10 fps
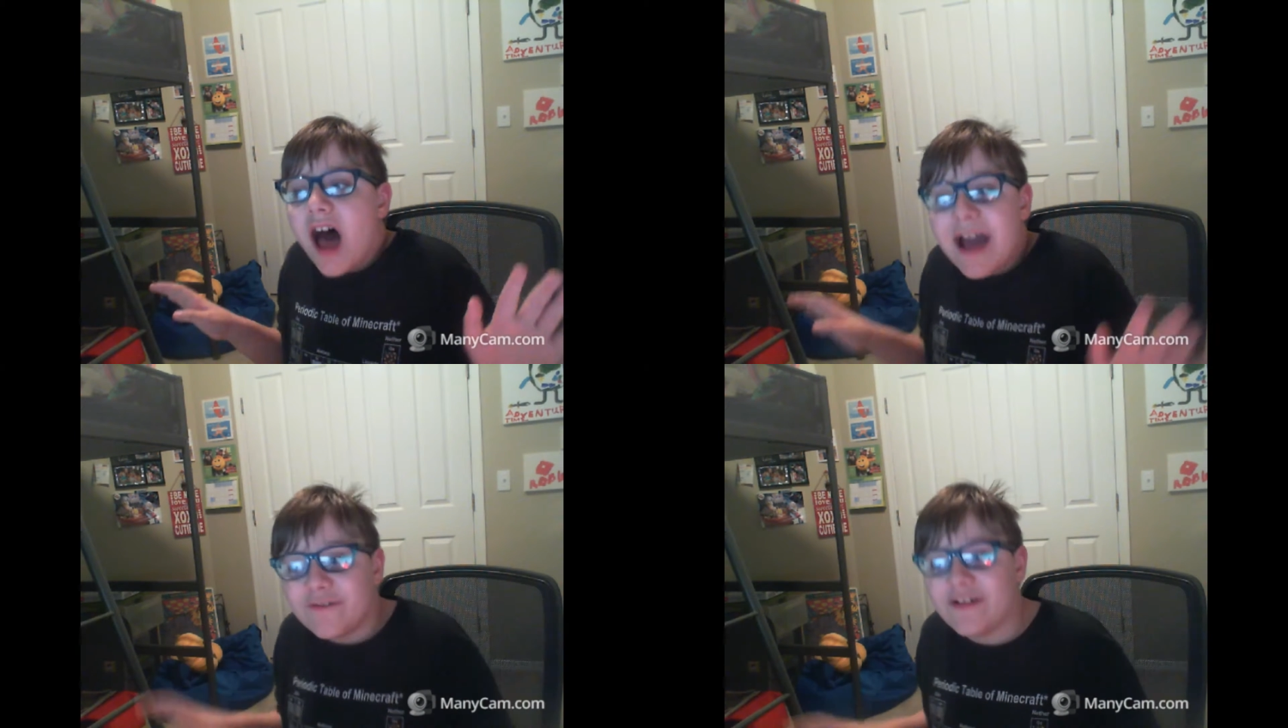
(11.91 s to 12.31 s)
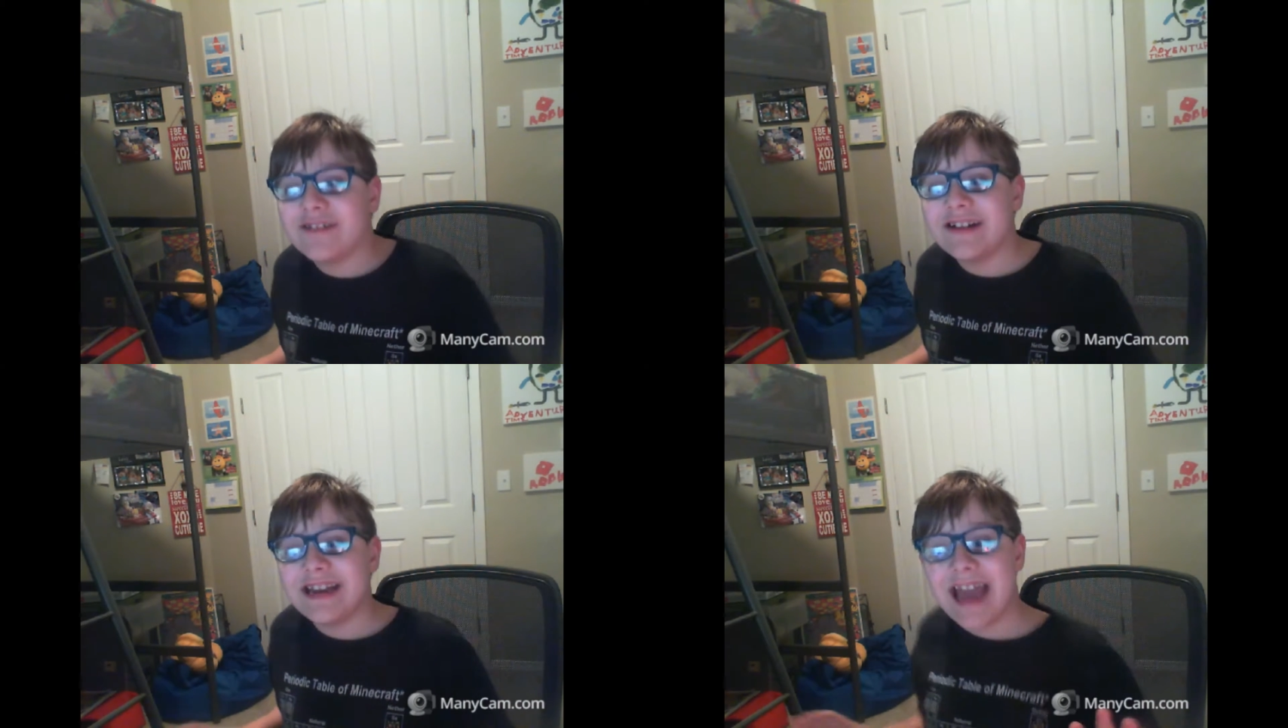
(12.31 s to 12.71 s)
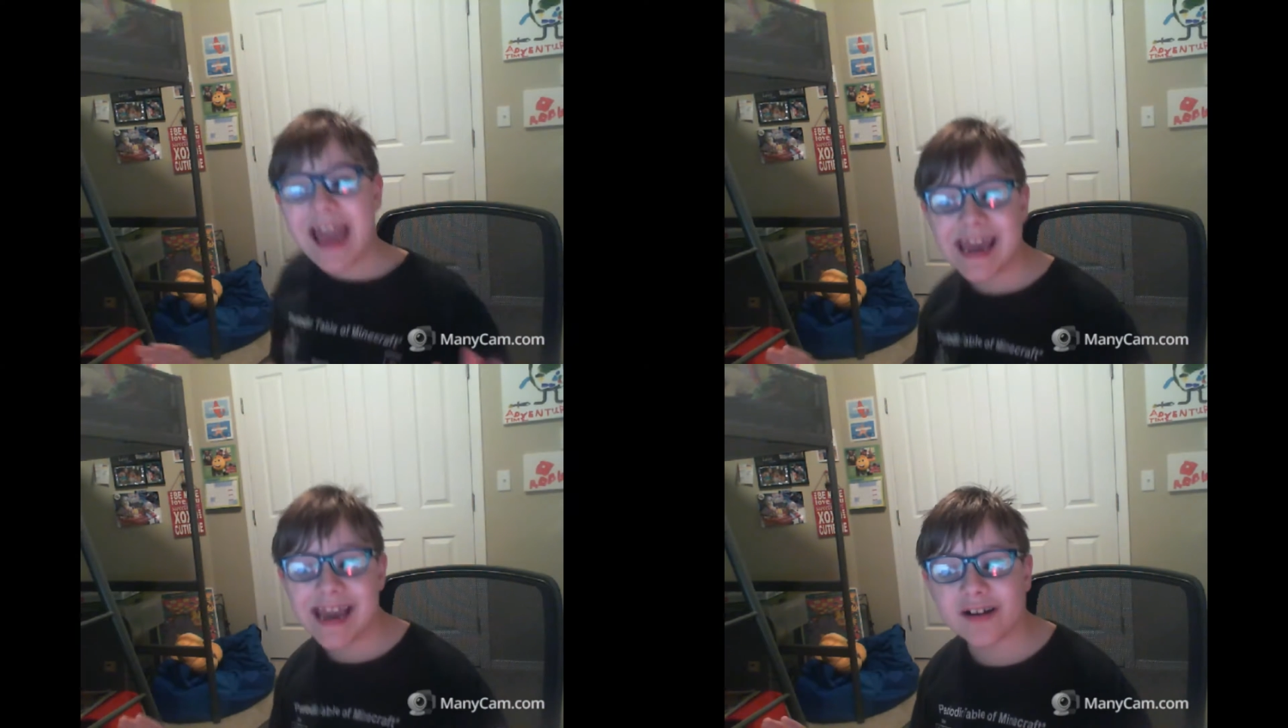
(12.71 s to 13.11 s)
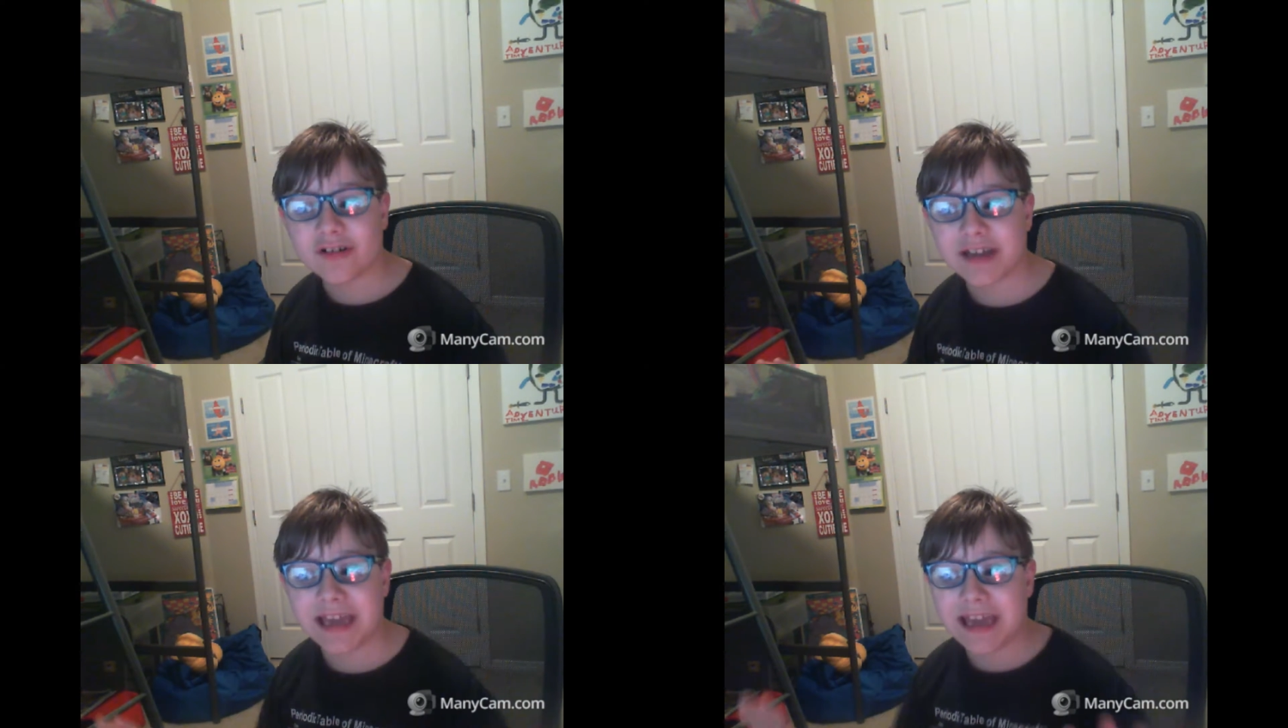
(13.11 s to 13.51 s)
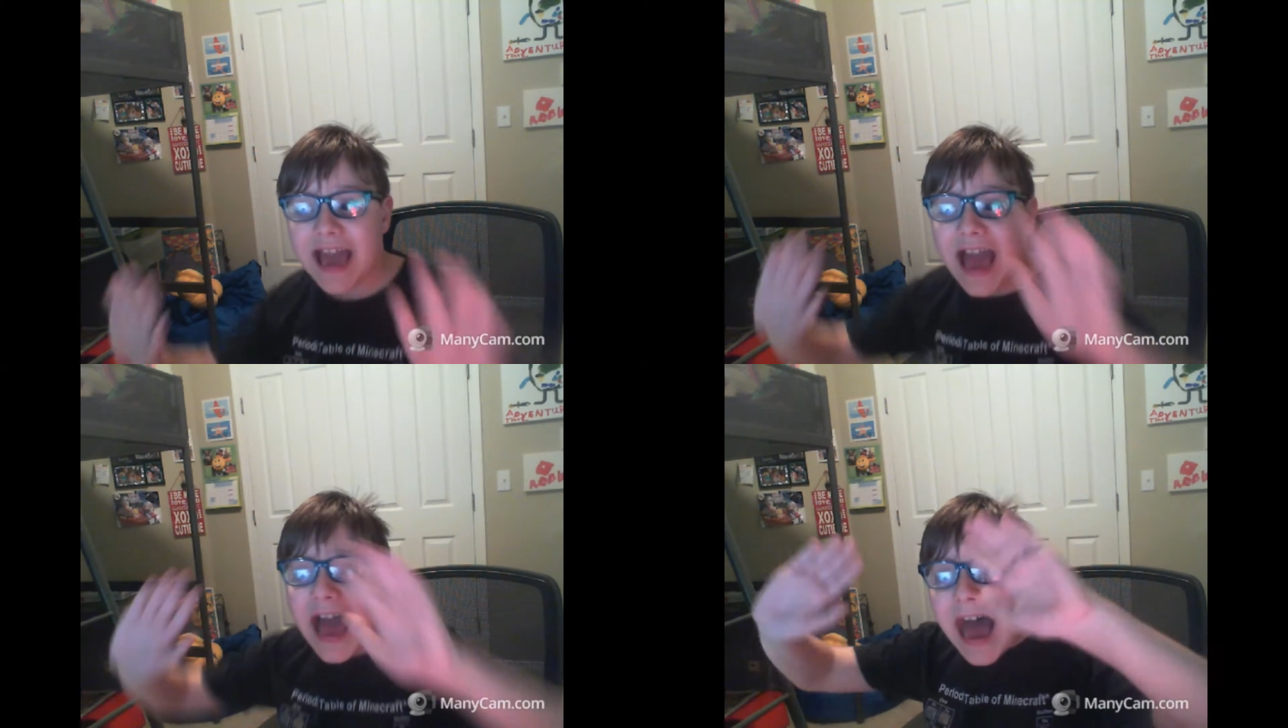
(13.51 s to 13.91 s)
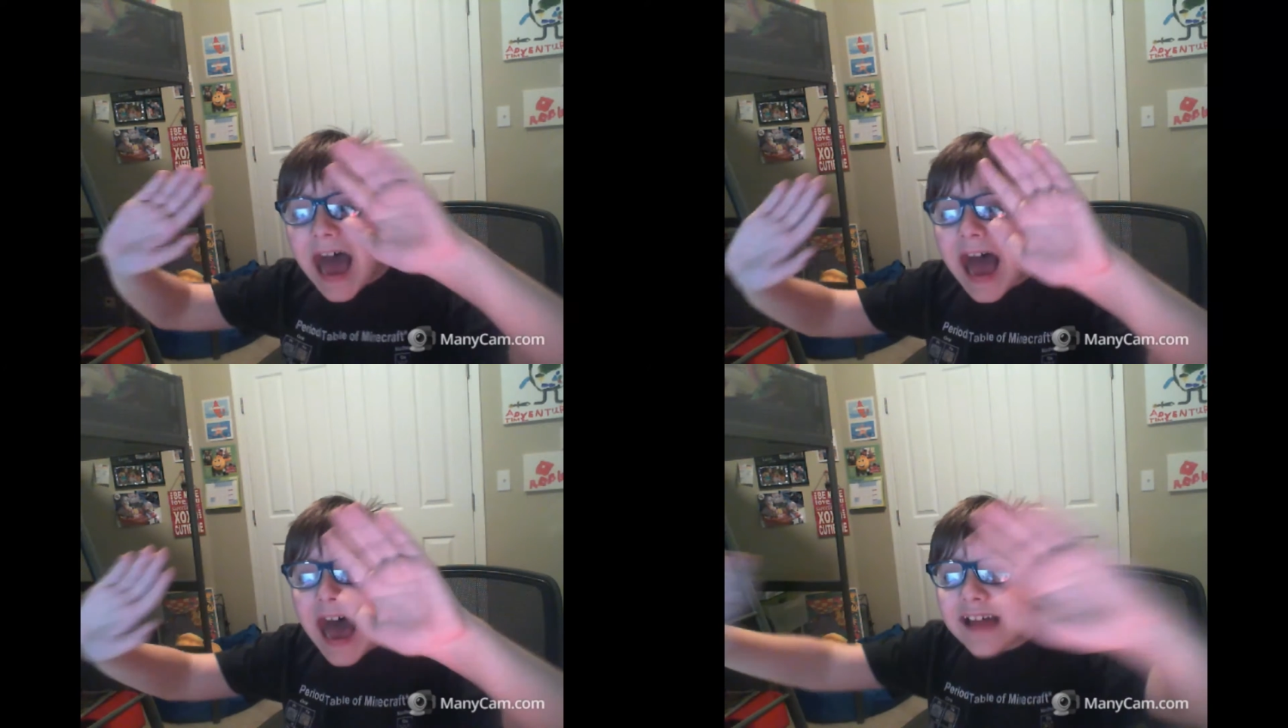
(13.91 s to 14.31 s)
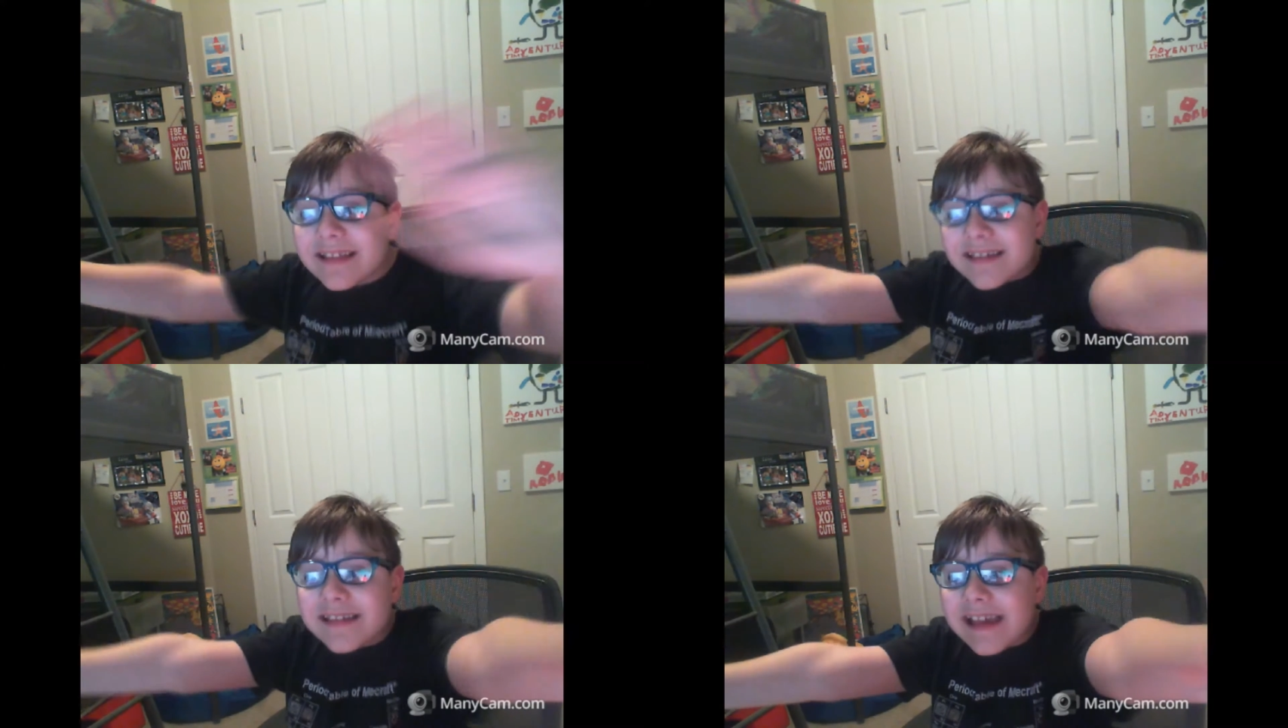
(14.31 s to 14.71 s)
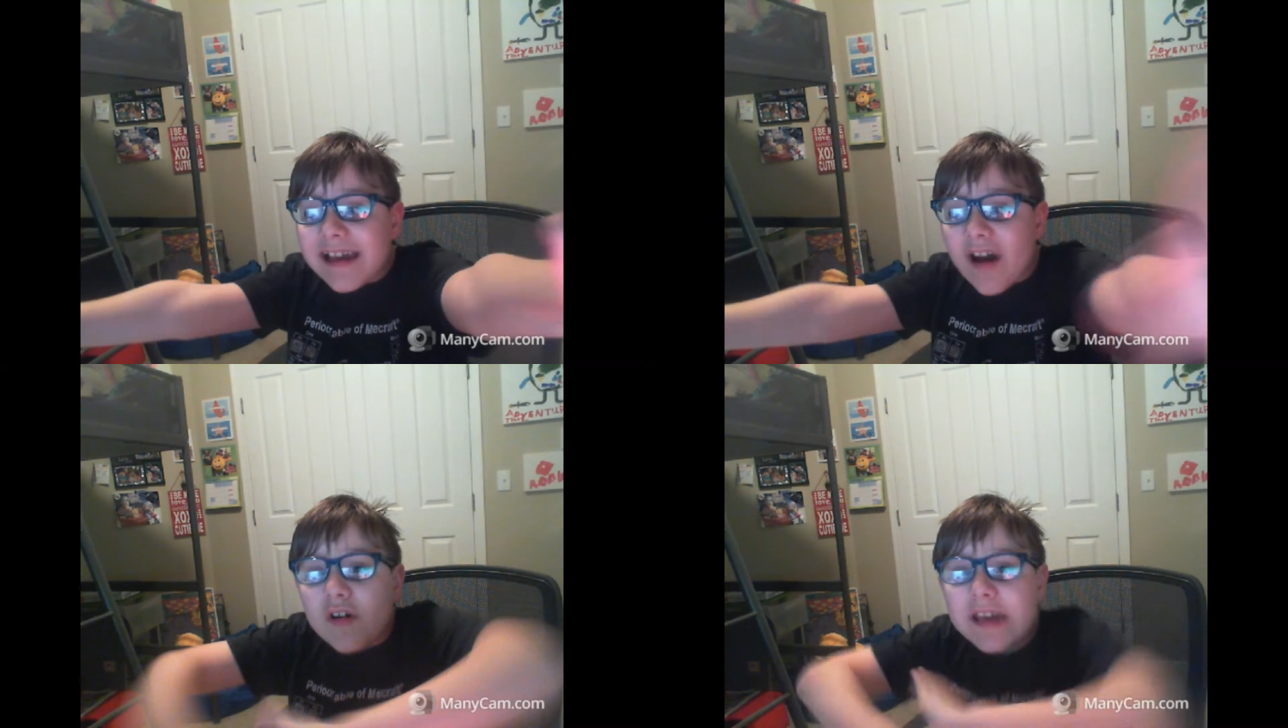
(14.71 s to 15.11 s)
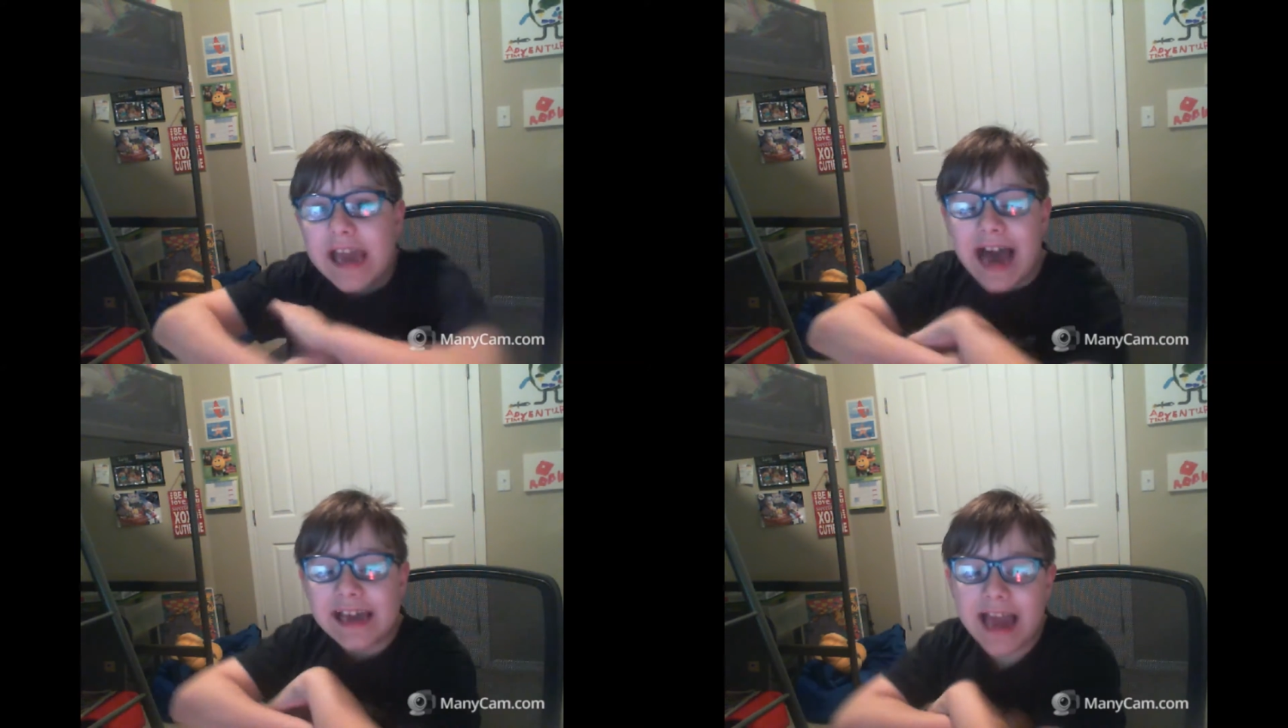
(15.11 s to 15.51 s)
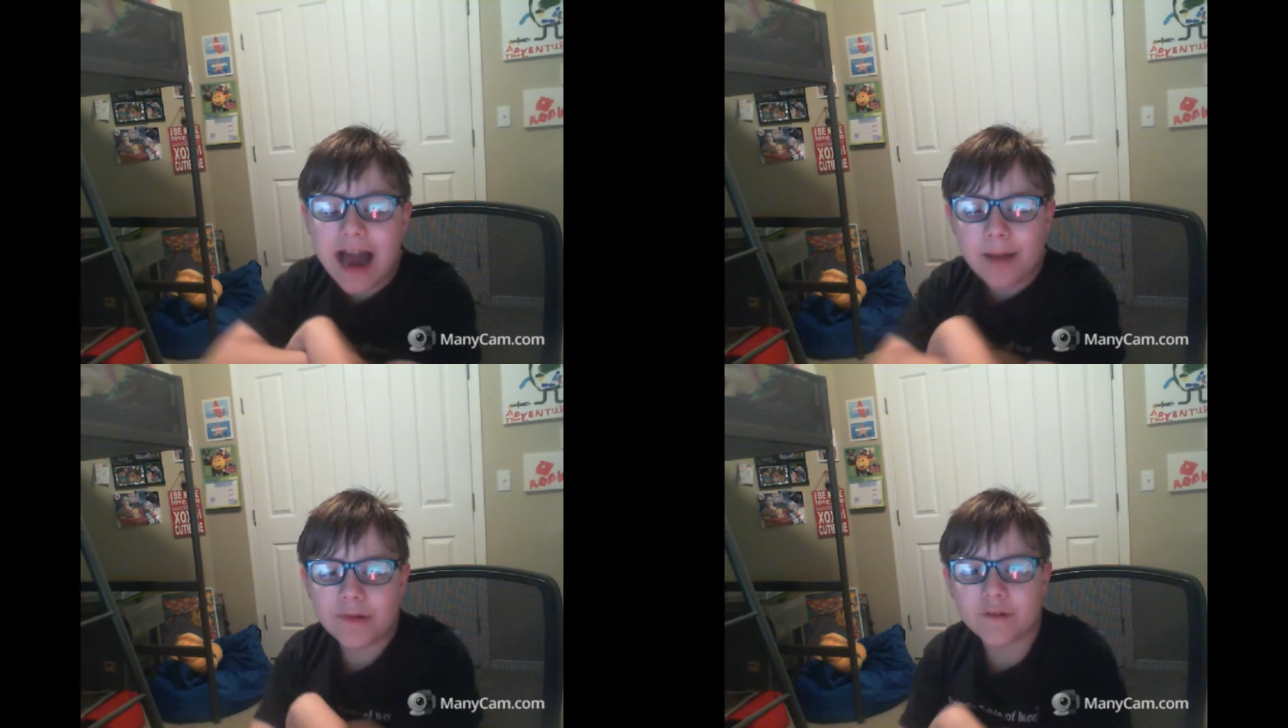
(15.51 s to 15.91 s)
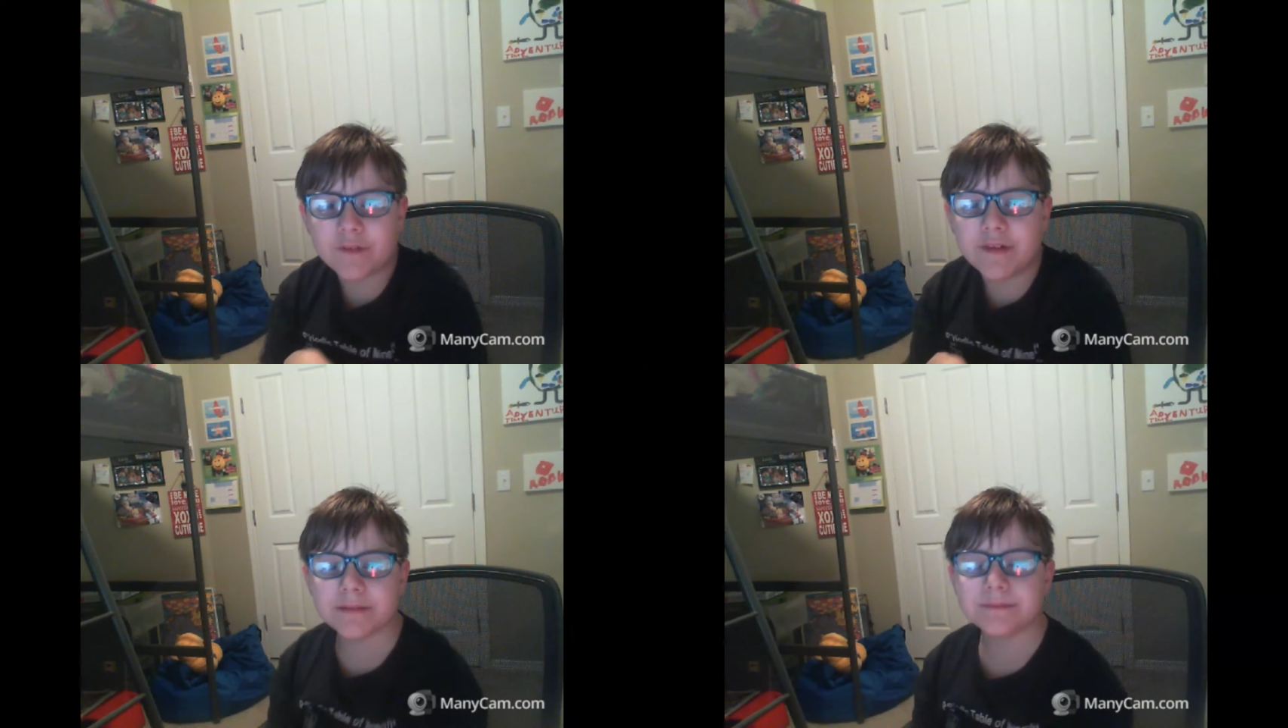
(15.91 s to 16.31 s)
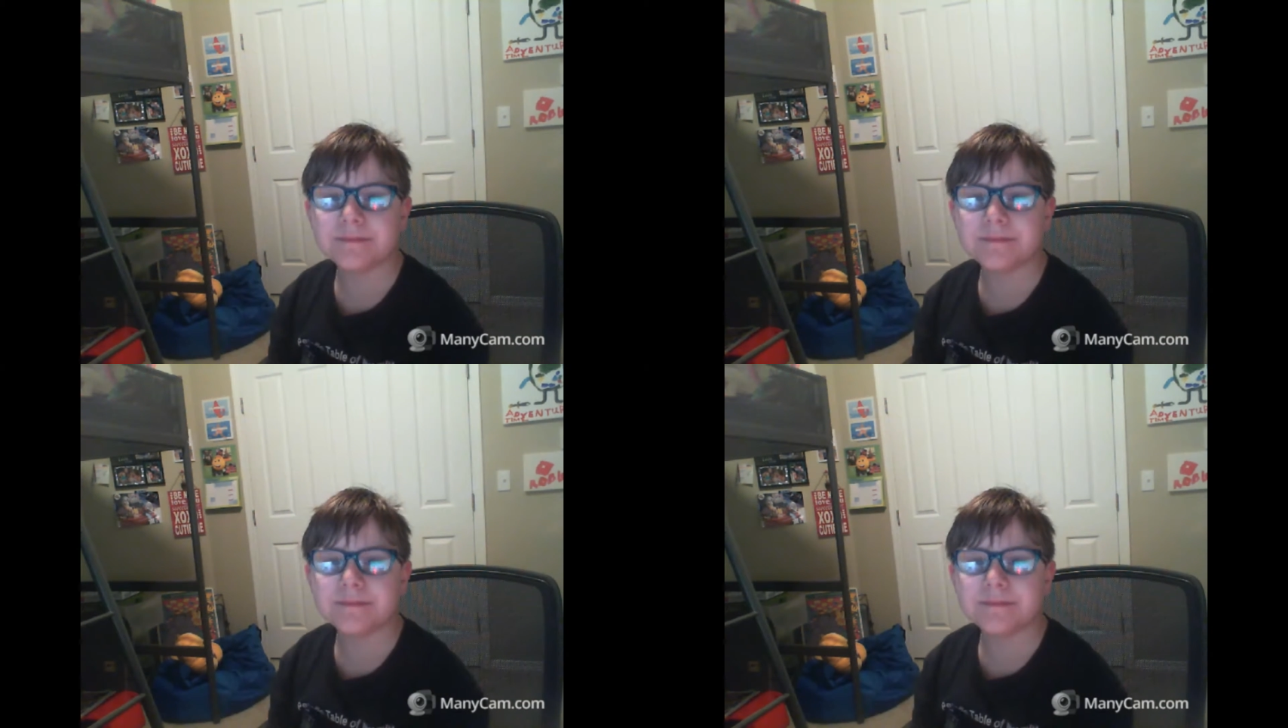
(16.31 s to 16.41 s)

very angry at the oh yeah yeah person.